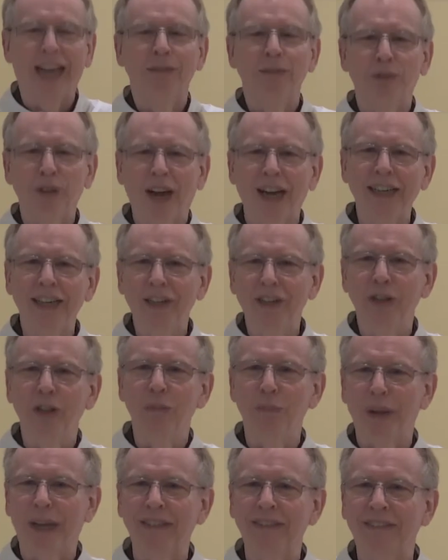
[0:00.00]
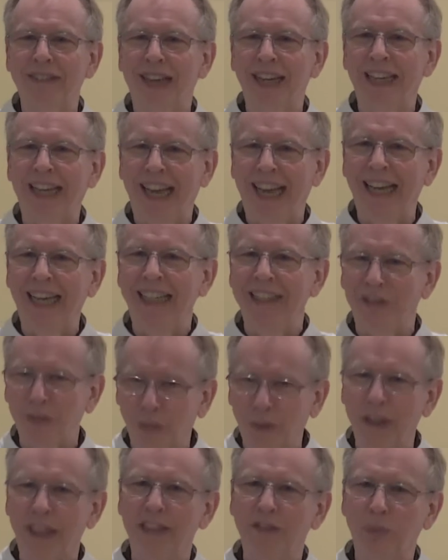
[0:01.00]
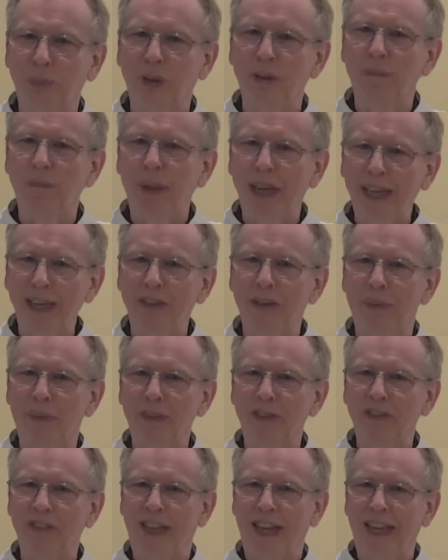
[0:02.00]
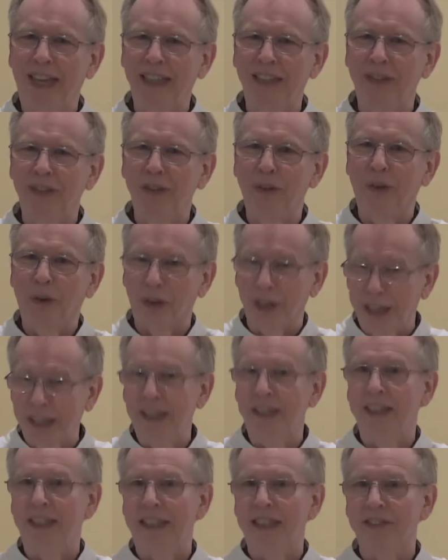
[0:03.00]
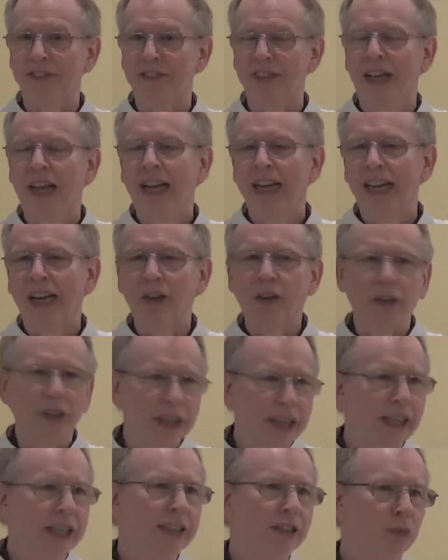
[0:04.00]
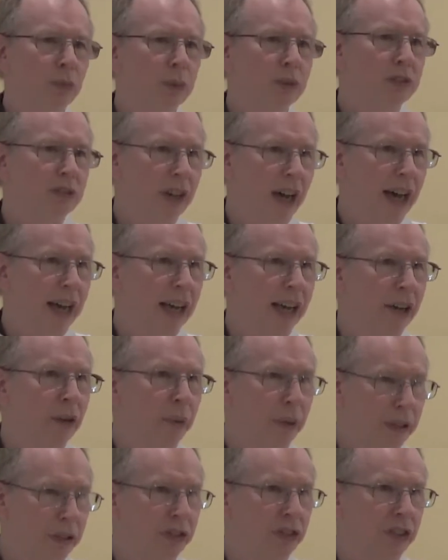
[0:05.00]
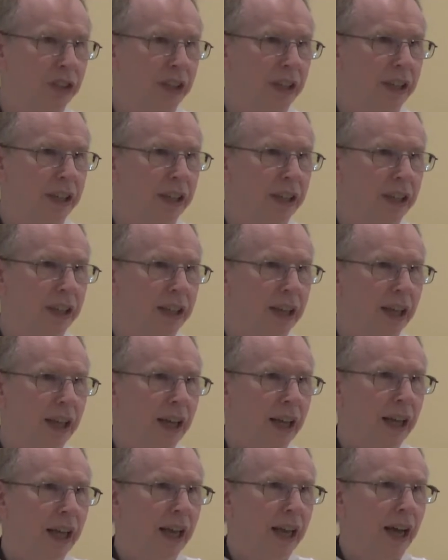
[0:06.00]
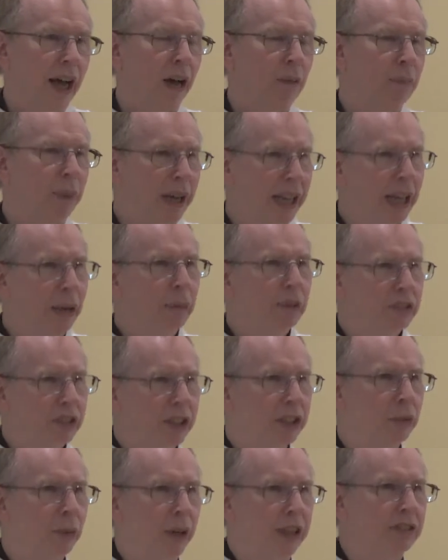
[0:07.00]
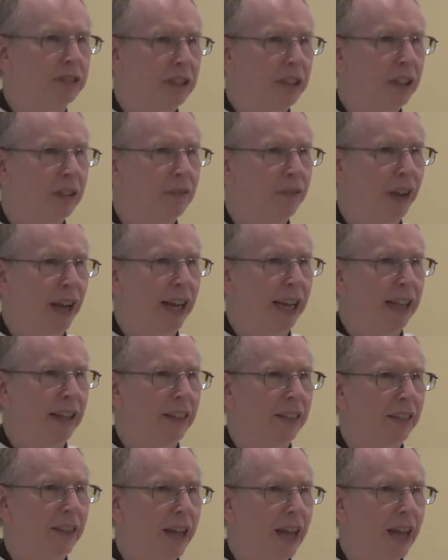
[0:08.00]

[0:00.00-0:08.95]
trying to do the best I can. It's, it's what Peter was saying to Cornelius. Now, Cornelius was not a Christian, uh, but he was interested in the faith.